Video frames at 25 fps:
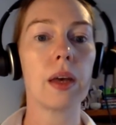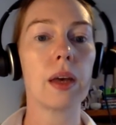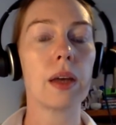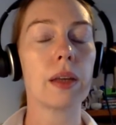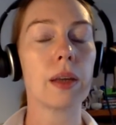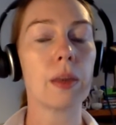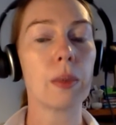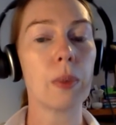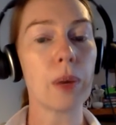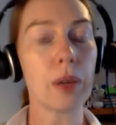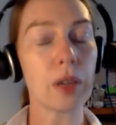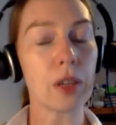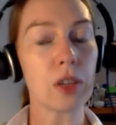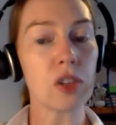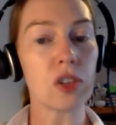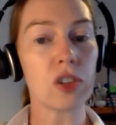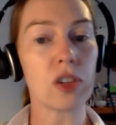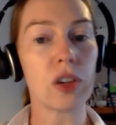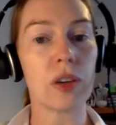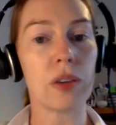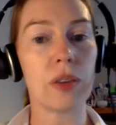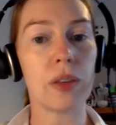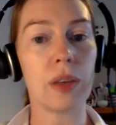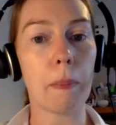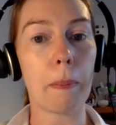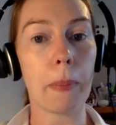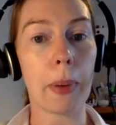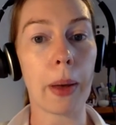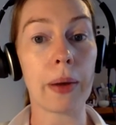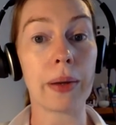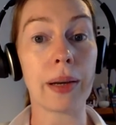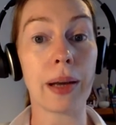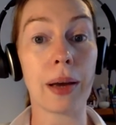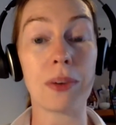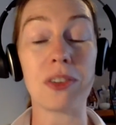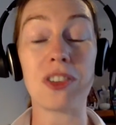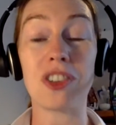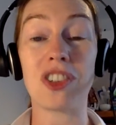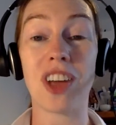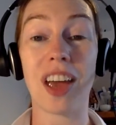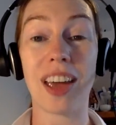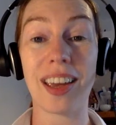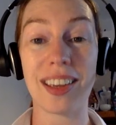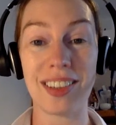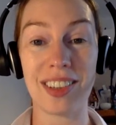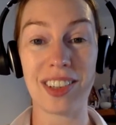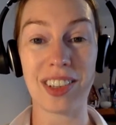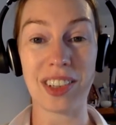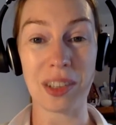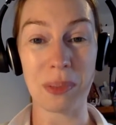Now, work has shown that burnout
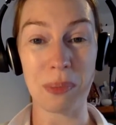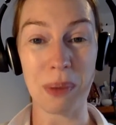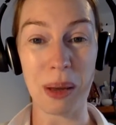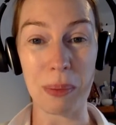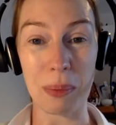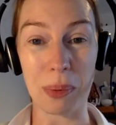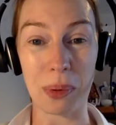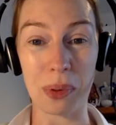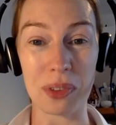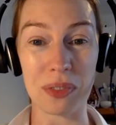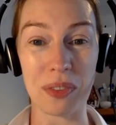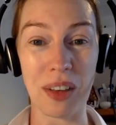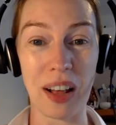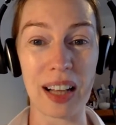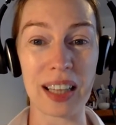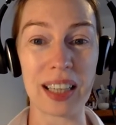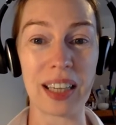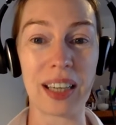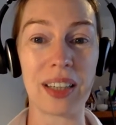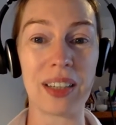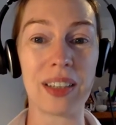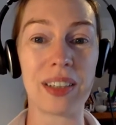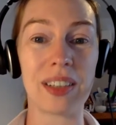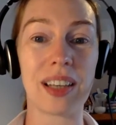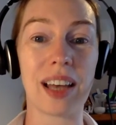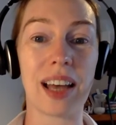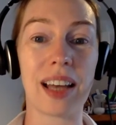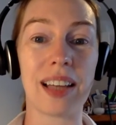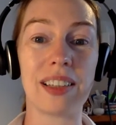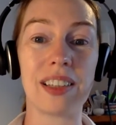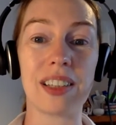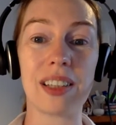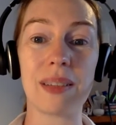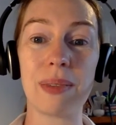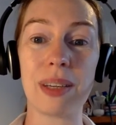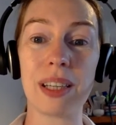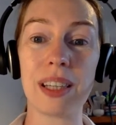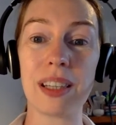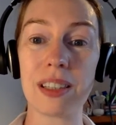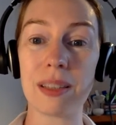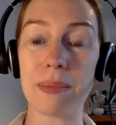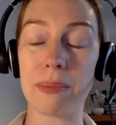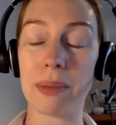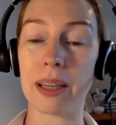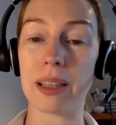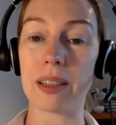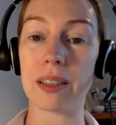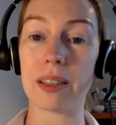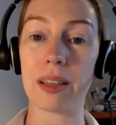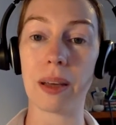changes people's values, and to me, this
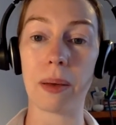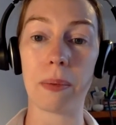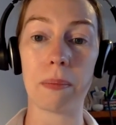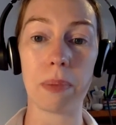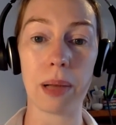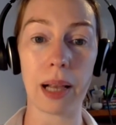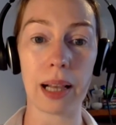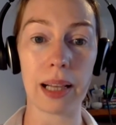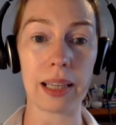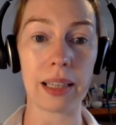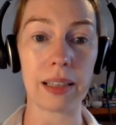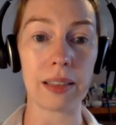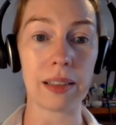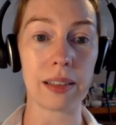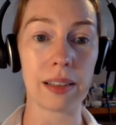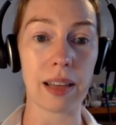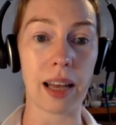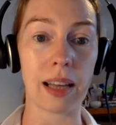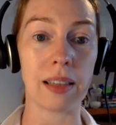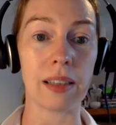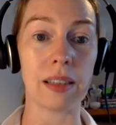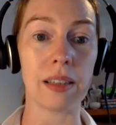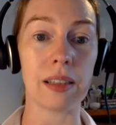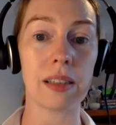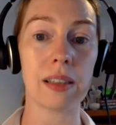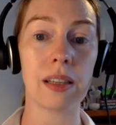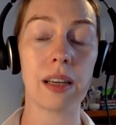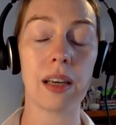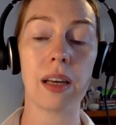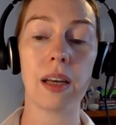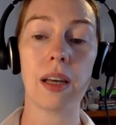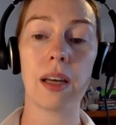makes complete sense